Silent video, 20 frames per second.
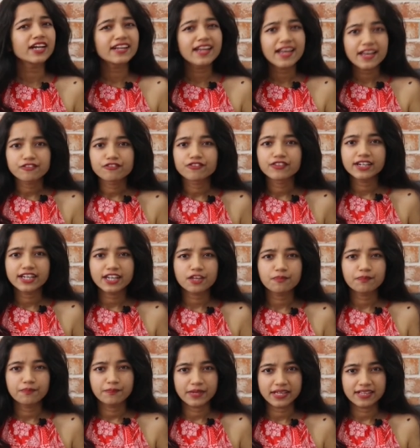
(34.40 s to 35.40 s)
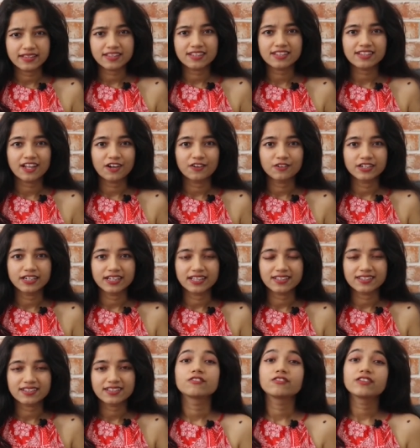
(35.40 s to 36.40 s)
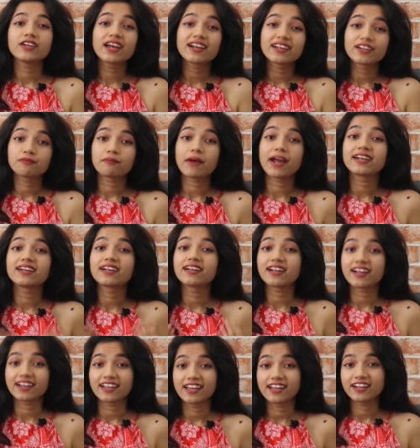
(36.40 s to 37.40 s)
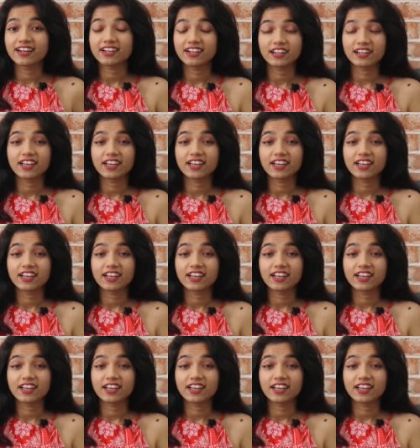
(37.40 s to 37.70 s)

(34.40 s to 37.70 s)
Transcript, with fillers: on an everyday basis nowadays. We are reminded again and